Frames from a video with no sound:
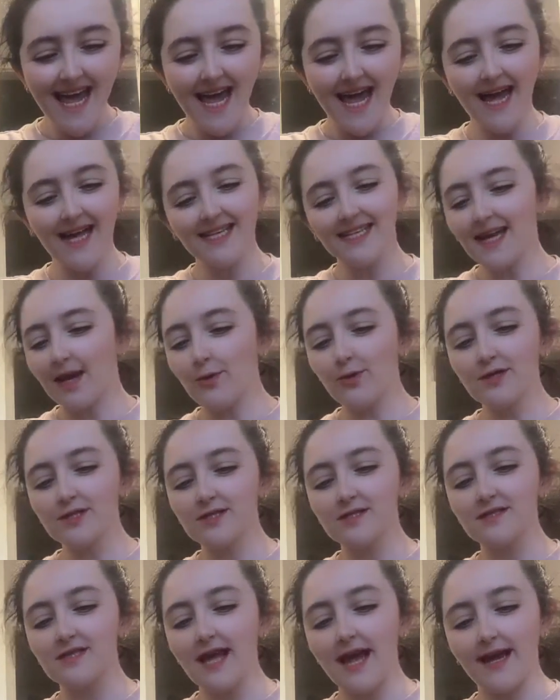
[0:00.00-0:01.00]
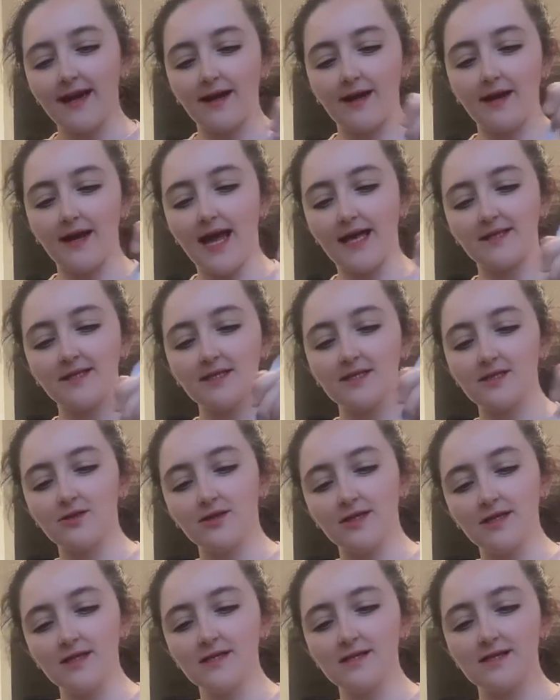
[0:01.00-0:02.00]
and I will just add it to
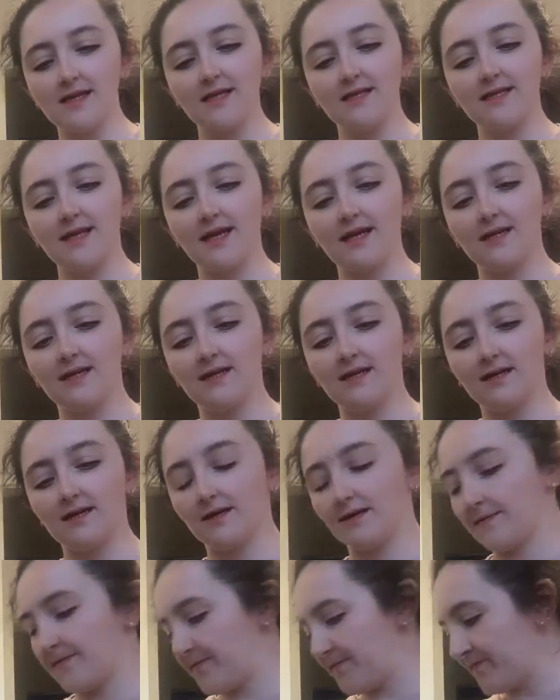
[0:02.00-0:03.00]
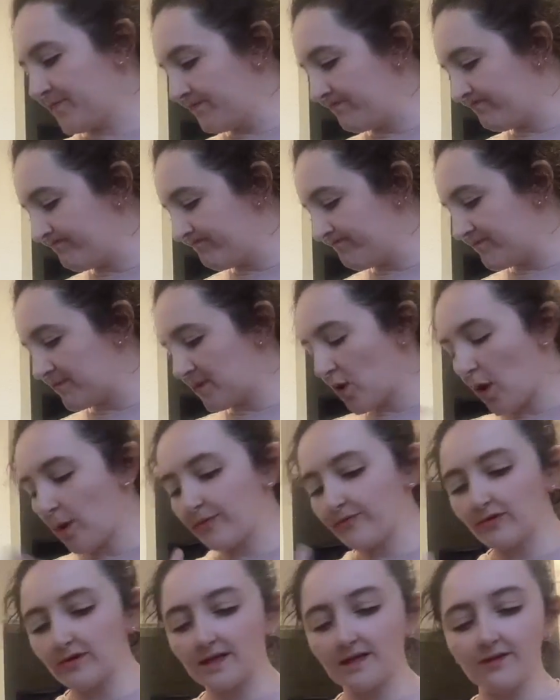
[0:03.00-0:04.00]
this, and then
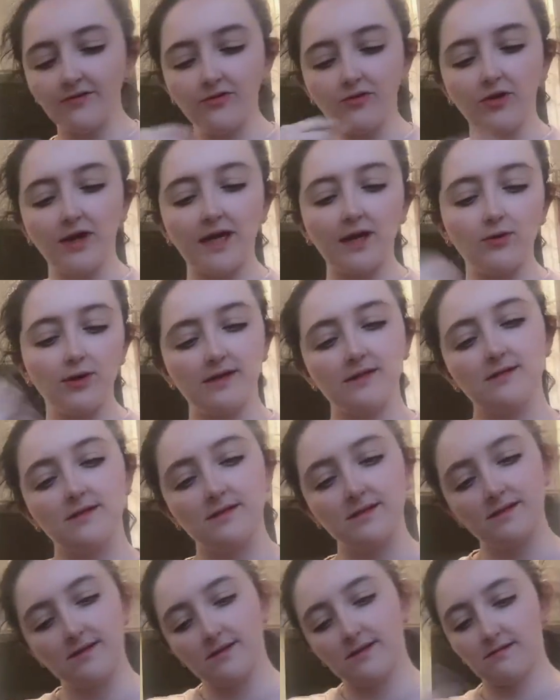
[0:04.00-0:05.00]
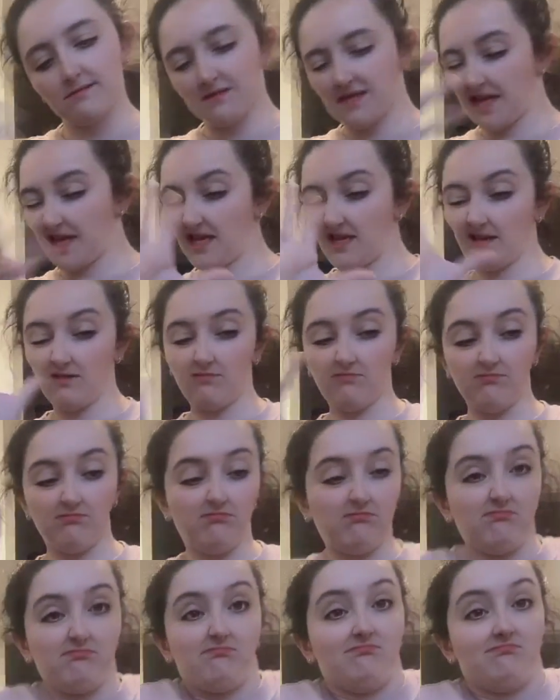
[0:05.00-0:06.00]
hopefully the fragrances,
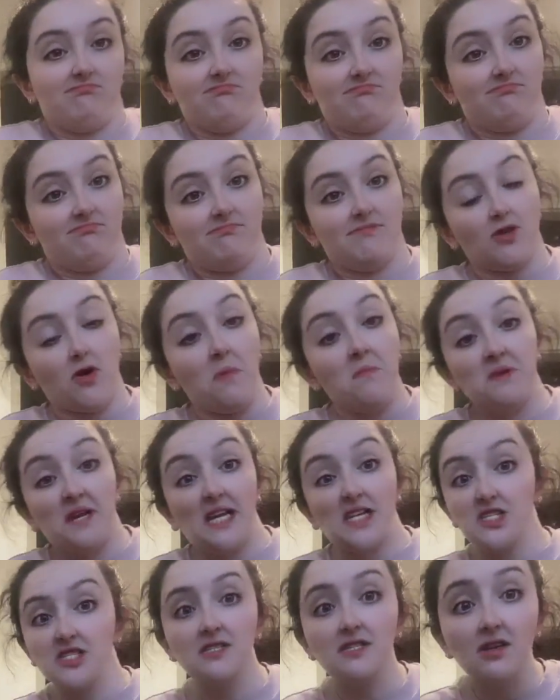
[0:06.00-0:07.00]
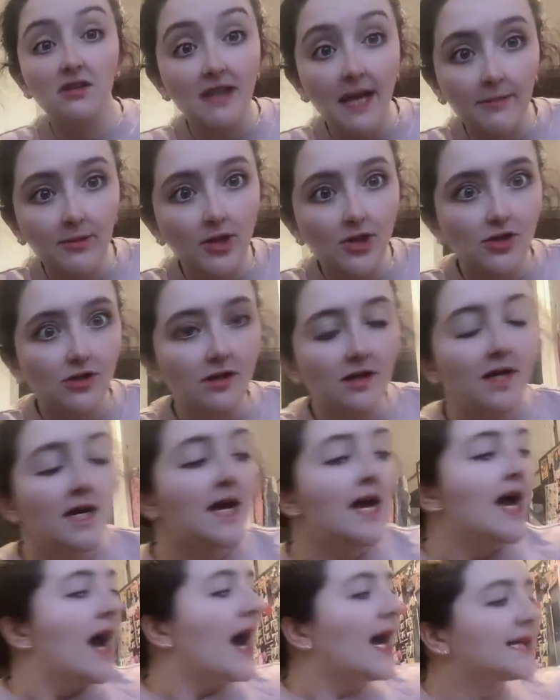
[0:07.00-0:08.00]
the combination is good. I'm not sure.
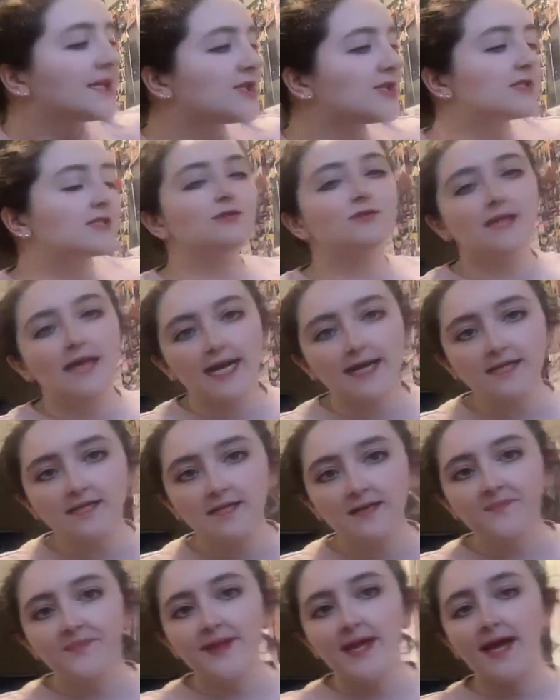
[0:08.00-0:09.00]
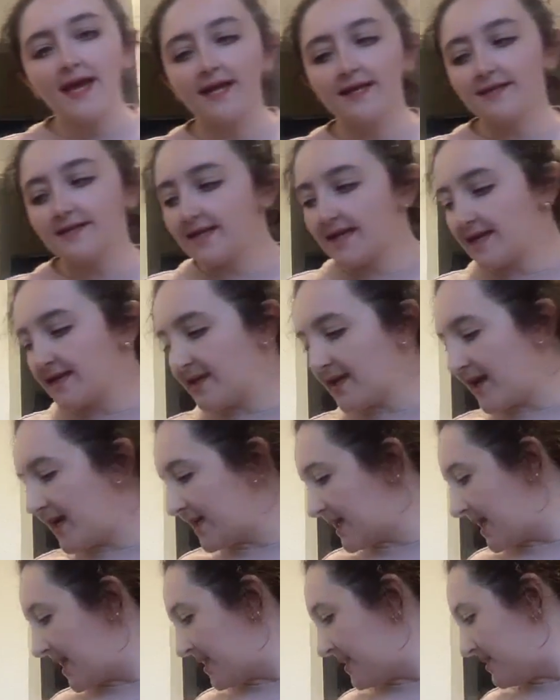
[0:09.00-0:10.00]
I just do that, and then I
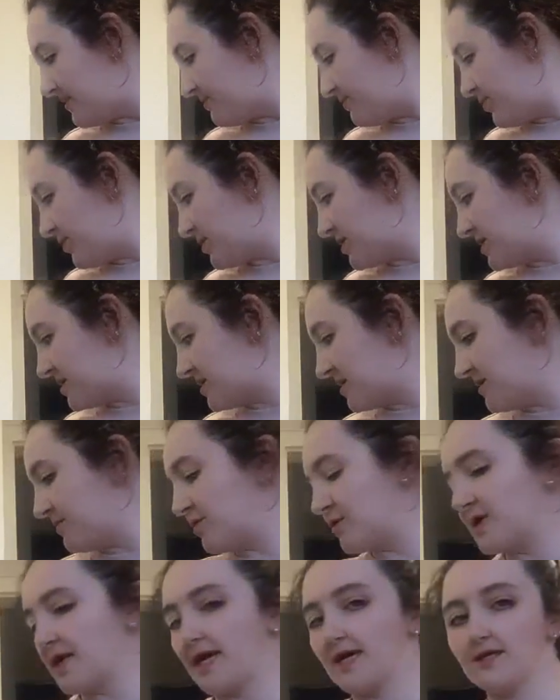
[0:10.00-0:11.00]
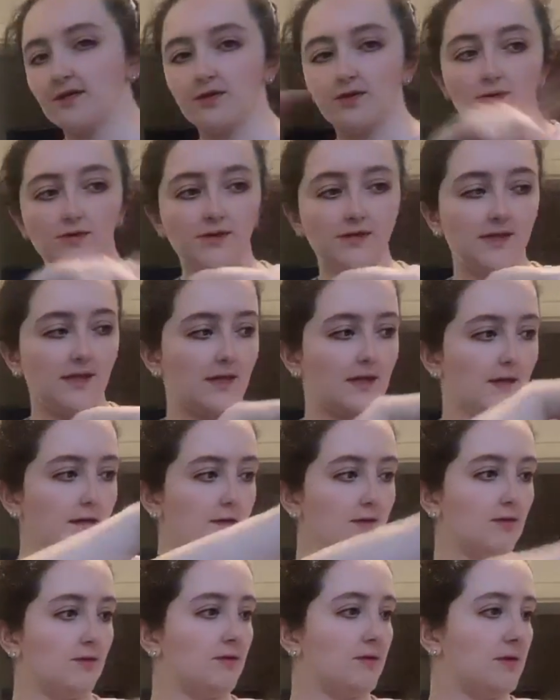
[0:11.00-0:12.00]
can put the potatoes
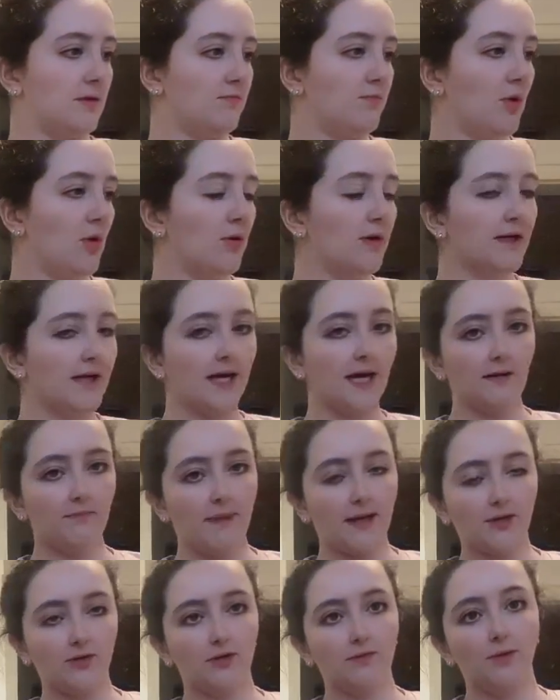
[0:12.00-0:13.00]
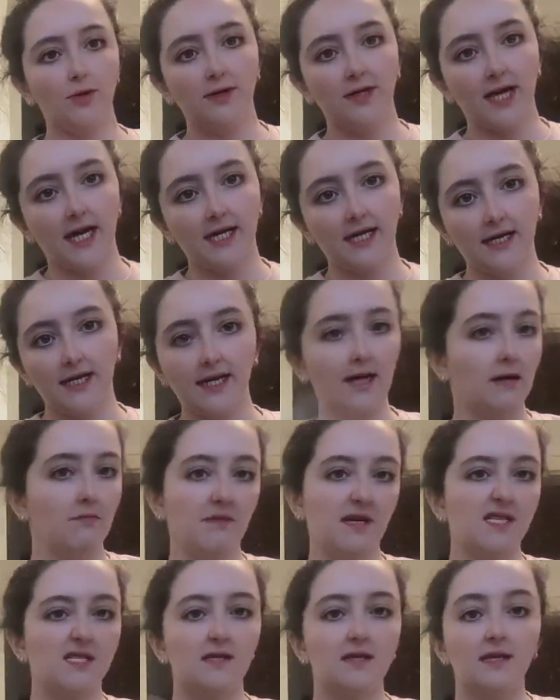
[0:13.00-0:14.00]
to the bowl again, back to the bowl again, and I can
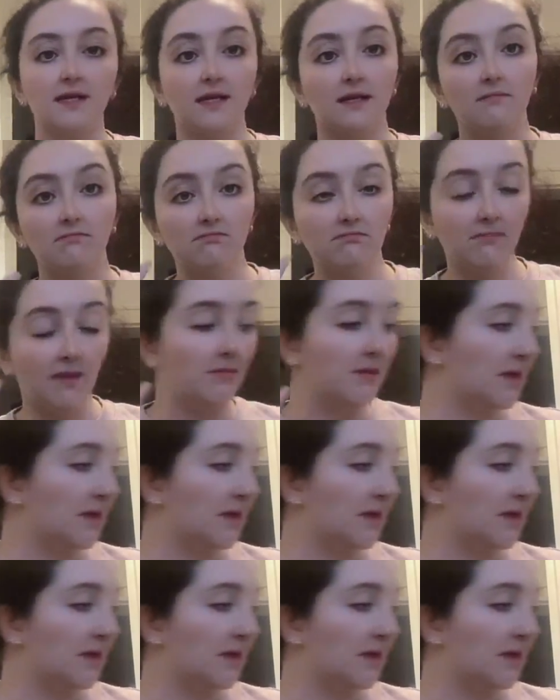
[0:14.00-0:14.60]
mix it, and